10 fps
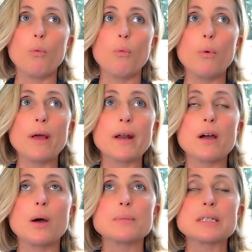when it
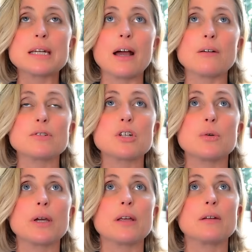comes down
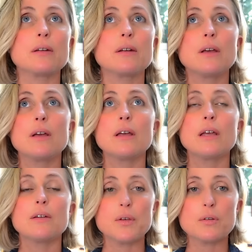to it,
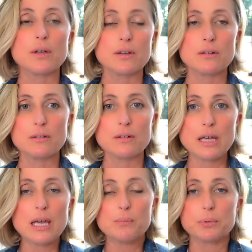if you can
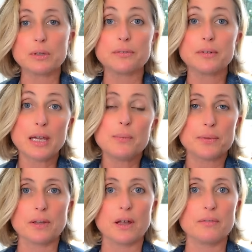keep
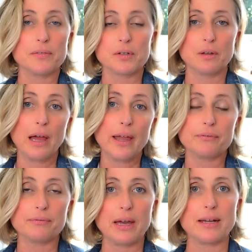the love of your
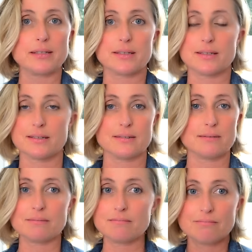life, that's
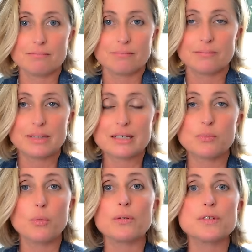
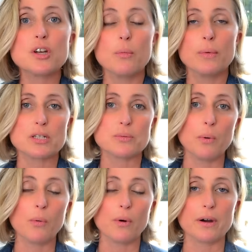worth so much
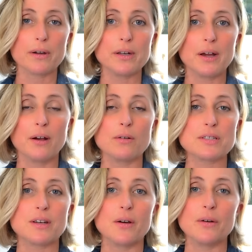more, you know?
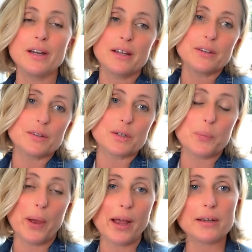So you look
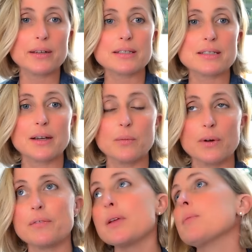back and it's like, what
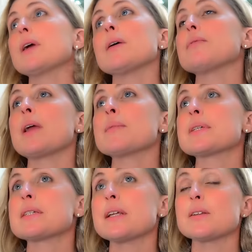if he'd become
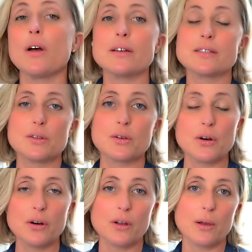famous and he'd lost the
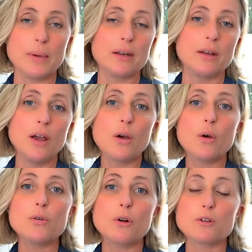girl? I mean,
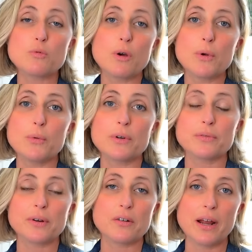who knows what we would have
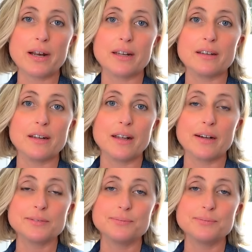regretted, you know?